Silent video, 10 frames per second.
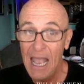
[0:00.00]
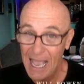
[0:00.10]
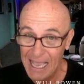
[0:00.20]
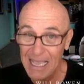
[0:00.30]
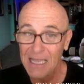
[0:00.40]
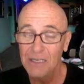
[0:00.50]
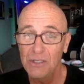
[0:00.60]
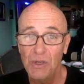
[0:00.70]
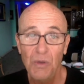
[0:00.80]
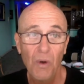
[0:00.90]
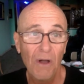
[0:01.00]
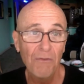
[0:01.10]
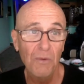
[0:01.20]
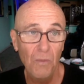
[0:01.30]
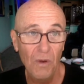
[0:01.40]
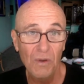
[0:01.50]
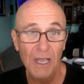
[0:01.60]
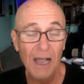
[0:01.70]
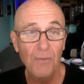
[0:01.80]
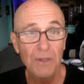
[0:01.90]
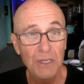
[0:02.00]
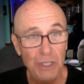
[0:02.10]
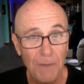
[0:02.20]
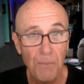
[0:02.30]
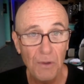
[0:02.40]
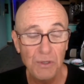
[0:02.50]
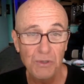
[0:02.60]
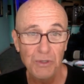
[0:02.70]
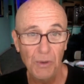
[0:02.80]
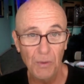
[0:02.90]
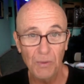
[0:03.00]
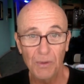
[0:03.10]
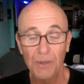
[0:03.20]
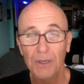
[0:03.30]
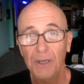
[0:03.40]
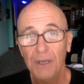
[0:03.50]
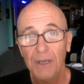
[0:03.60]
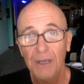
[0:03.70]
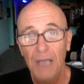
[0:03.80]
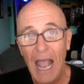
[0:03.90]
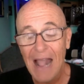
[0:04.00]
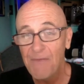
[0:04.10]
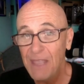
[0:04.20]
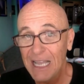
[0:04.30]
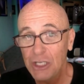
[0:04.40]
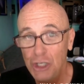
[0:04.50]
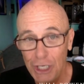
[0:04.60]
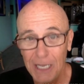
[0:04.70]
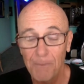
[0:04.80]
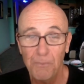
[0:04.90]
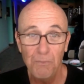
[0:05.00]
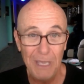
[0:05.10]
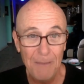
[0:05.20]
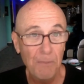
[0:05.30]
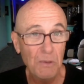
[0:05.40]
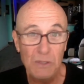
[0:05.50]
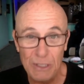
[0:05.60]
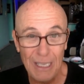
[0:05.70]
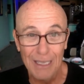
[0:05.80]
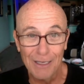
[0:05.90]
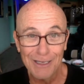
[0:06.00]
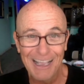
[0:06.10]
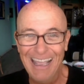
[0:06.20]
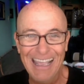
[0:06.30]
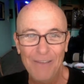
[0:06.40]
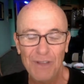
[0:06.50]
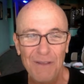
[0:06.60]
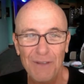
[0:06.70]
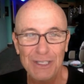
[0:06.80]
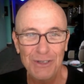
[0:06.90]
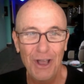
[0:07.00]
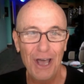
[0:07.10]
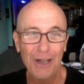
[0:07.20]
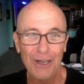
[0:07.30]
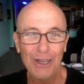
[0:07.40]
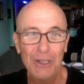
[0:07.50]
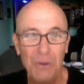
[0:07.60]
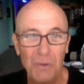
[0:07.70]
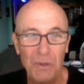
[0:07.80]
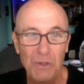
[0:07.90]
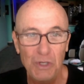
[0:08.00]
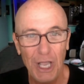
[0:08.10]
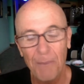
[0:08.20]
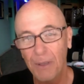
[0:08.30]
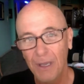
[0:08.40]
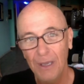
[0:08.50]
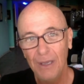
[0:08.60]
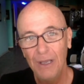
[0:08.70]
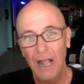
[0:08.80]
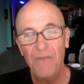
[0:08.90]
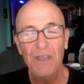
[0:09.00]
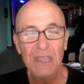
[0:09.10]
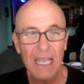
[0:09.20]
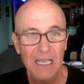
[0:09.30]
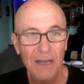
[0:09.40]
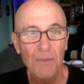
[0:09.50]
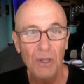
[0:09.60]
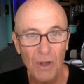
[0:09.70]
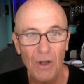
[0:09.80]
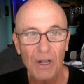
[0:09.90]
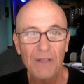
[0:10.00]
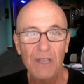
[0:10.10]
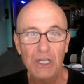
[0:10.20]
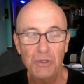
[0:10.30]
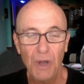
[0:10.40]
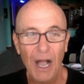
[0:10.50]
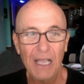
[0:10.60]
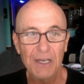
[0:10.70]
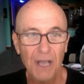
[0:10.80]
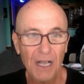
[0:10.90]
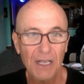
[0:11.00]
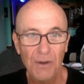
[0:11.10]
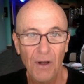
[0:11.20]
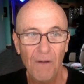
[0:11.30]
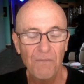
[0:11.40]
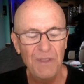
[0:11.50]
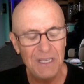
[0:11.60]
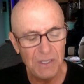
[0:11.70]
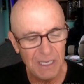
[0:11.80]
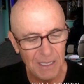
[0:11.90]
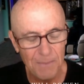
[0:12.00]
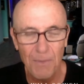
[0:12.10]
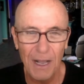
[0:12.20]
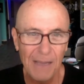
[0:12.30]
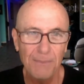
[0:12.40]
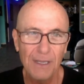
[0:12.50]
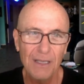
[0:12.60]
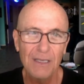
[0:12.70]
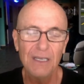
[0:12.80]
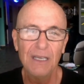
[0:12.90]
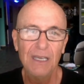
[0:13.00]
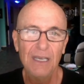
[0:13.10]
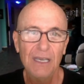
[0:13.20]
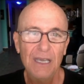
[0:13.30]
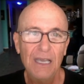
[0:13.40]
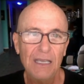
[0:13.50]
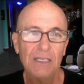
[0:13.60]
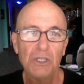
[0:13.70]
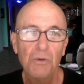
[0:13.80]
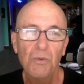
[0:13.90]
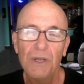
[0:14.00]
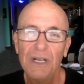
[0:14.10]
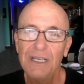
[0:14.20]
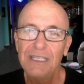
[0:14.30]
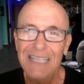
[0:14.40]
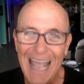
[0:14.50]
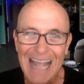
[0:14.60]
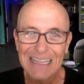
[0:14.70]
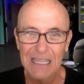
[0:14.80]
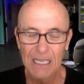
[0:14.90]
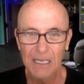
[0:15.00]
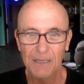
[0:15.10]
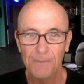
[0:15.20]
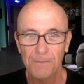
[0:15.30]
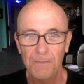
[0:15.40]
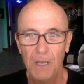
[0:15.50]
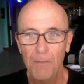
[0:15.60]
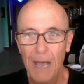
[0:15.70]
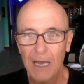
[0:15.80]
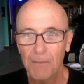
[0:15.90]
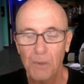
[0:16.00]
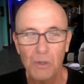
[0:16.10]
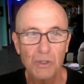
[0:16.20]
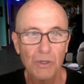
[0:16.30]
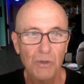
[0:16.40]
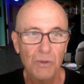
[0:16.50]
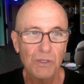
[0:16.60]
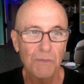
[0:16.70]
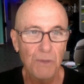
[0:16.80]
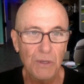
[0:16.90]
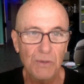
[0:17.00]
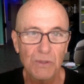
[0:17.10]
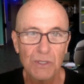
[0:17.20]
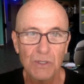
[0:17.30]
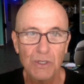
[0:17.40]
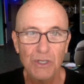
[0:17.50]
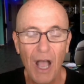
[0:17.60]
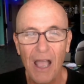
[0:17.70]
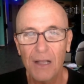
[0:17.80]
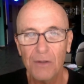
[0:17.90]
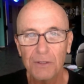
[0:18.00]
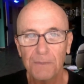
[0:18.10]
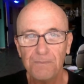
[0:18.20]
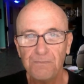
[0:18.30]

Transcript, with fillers: And so you often walk out with a chip on your shoulder. And that chip, people see it, even if it's not a literal chip. And then they come along and they try and knock it off. This, in my mind, is the really sad thing about a person who is abused as a child